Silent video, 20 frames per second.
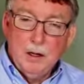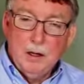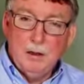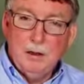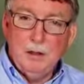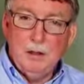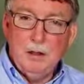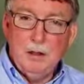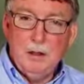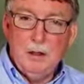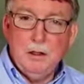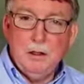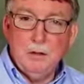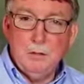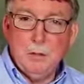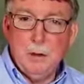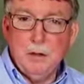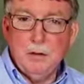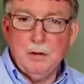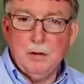And the knee is
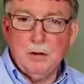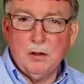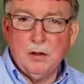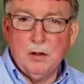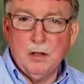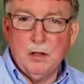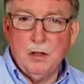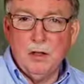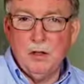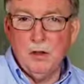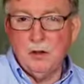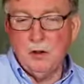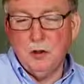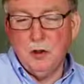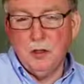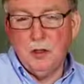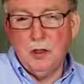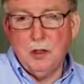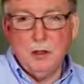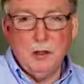basically a hinge,
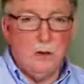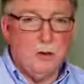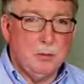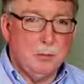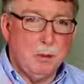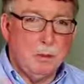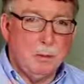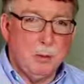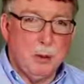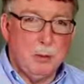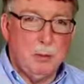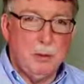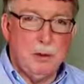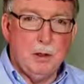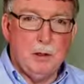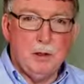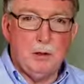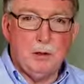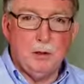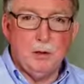and it needs to be
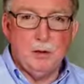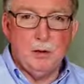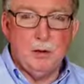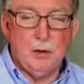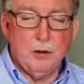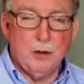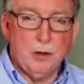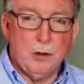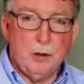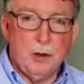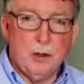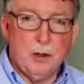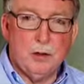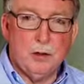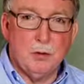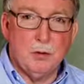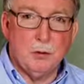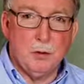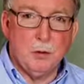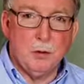perpendicular to the
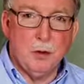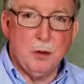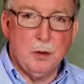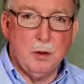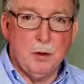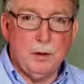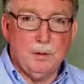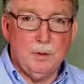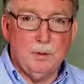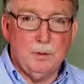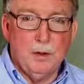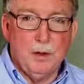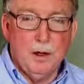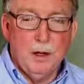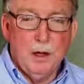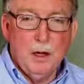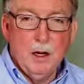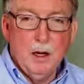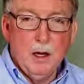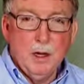direction we're going.
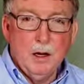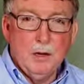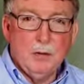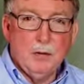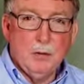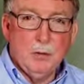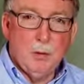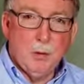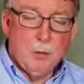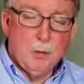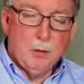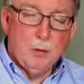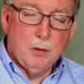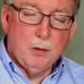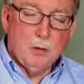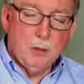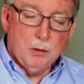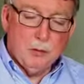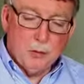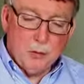And so what we'll
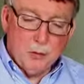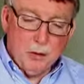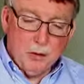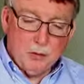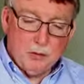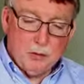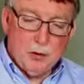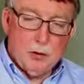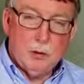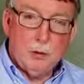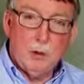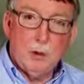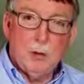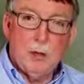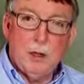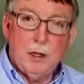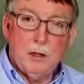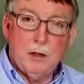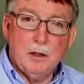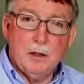do is we'll externally
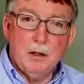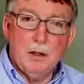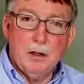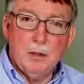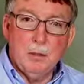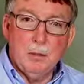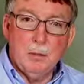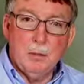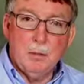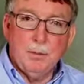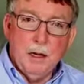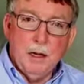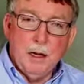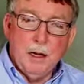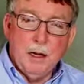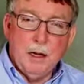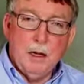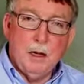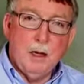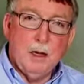rotate at the hip
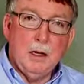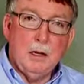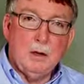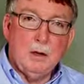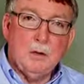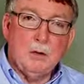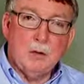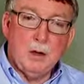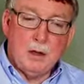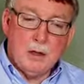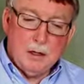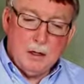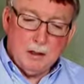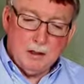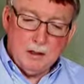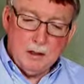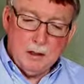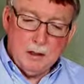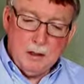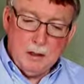and straighten
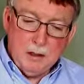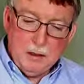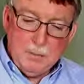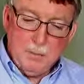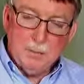out the knee.